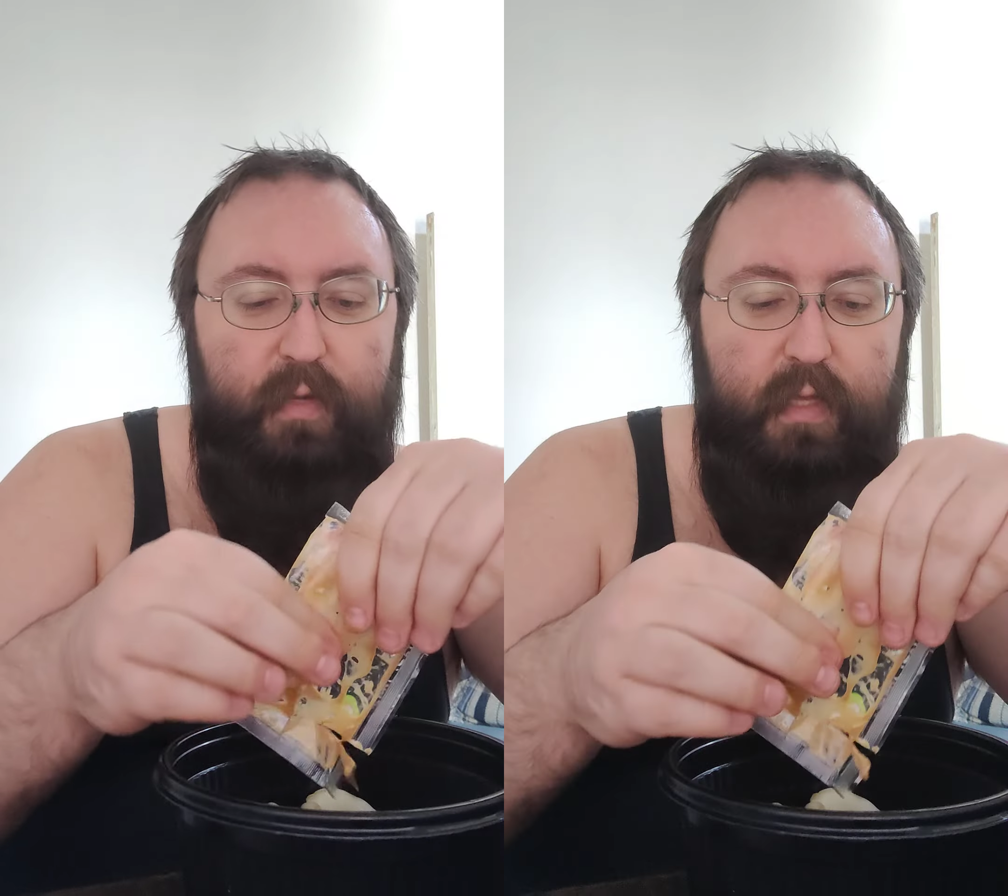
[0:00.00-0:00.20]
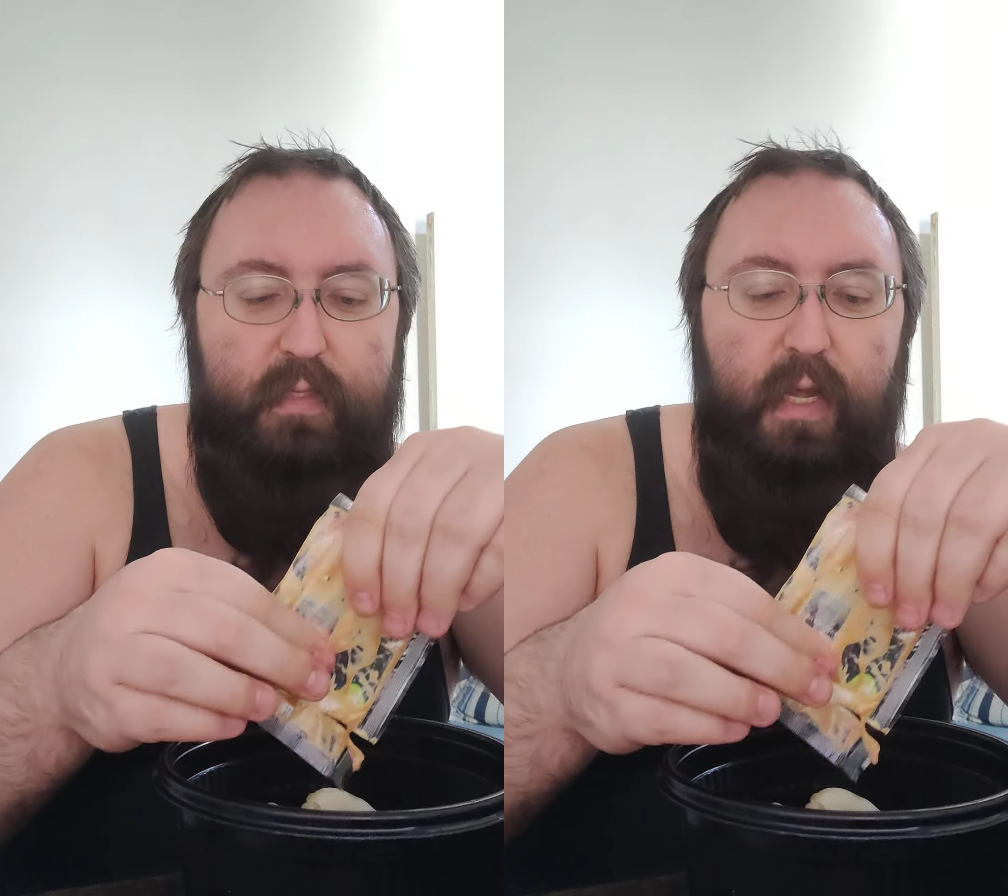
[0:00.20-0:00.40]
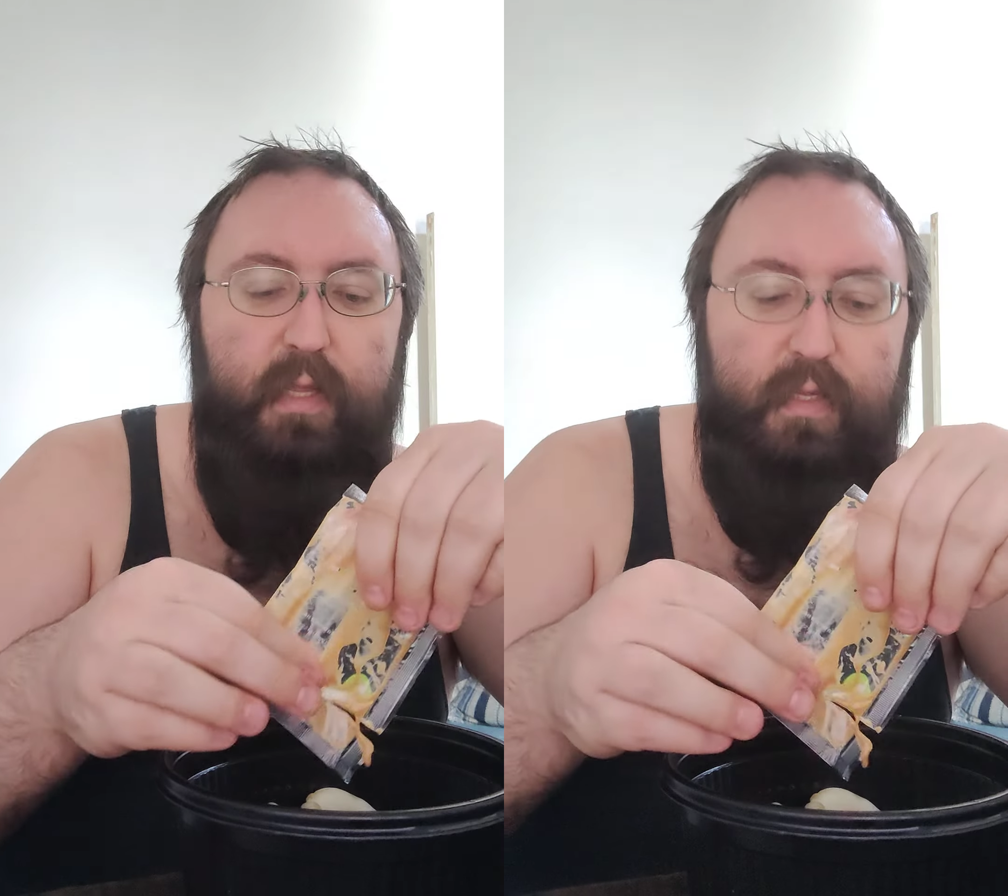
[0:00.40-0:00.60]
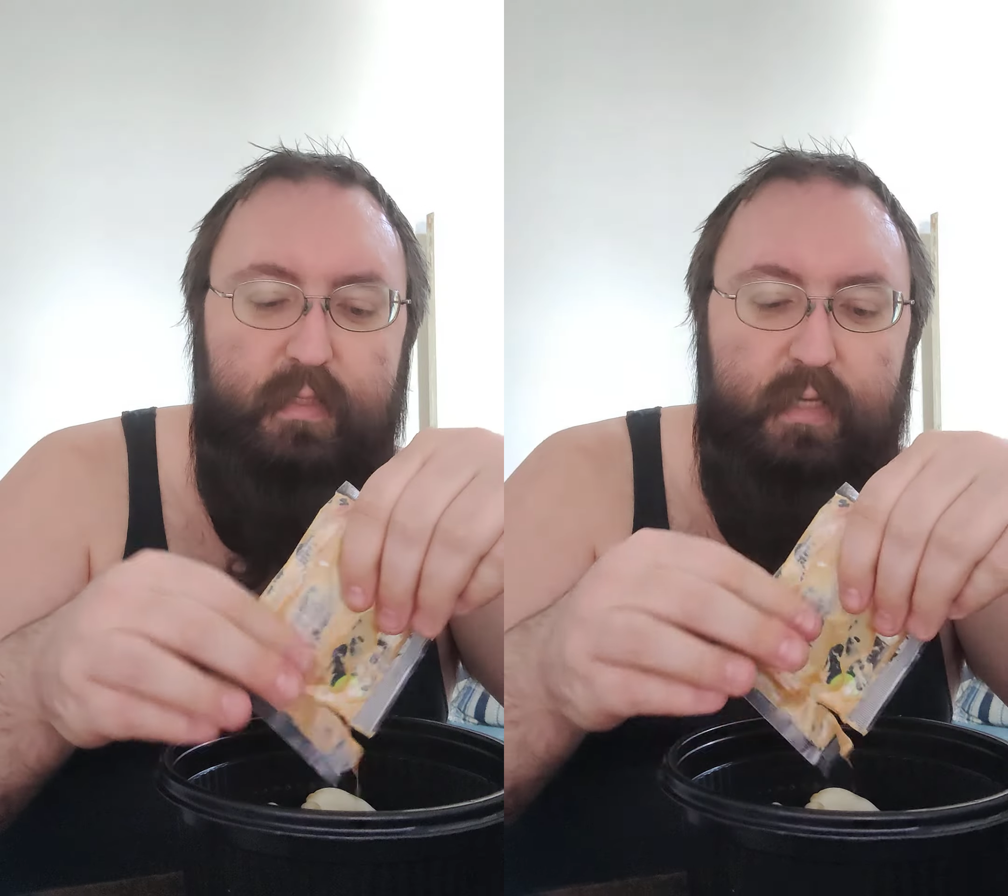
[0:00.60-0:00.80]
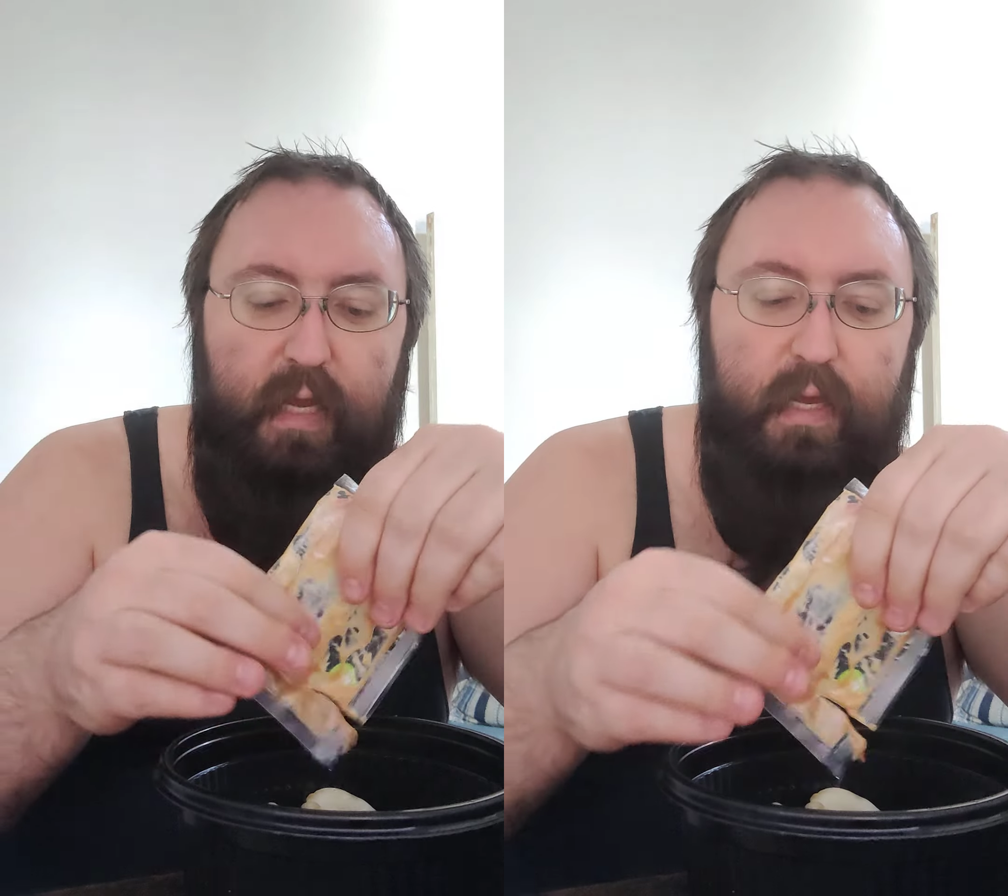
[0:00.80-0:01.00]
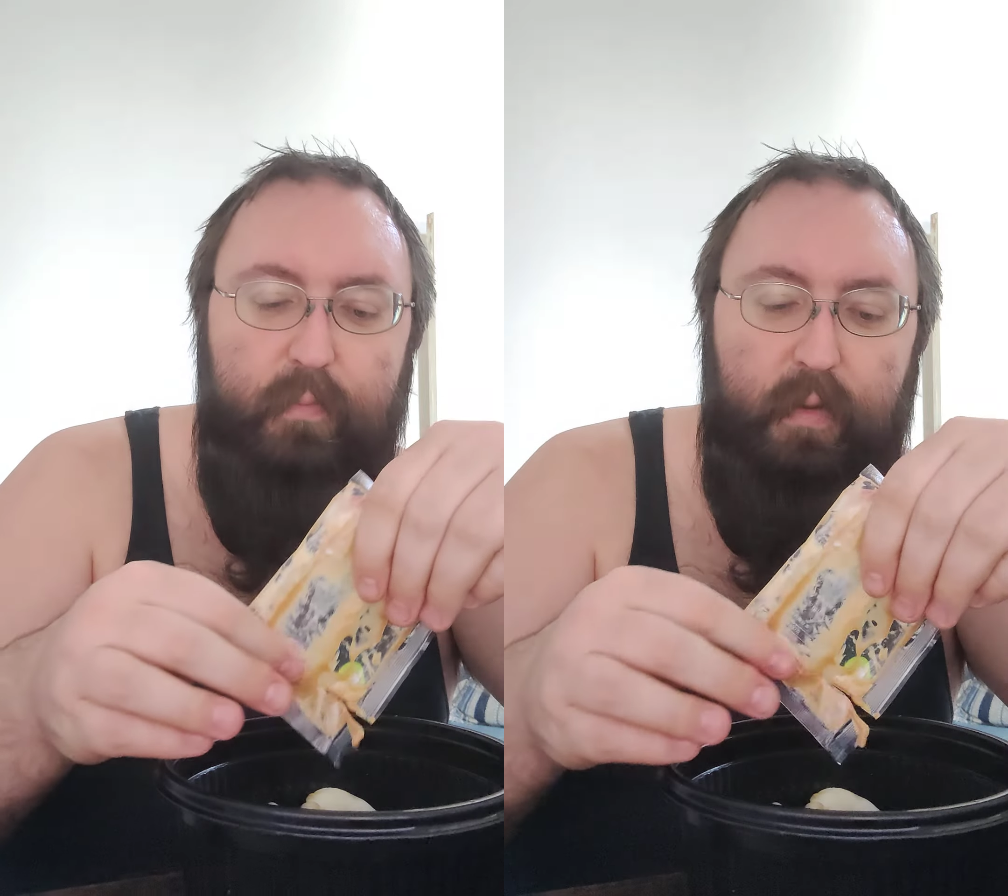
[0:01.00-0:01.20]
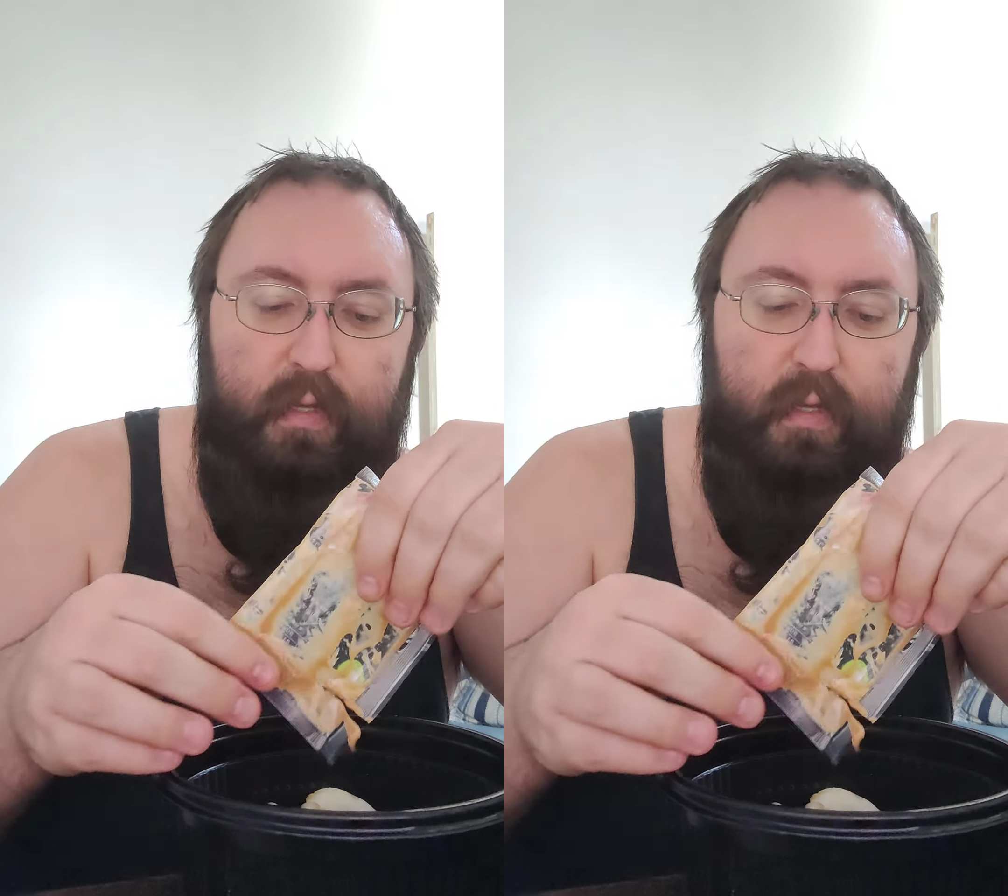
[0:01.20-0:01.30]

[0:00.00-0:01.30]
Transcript: It's not the same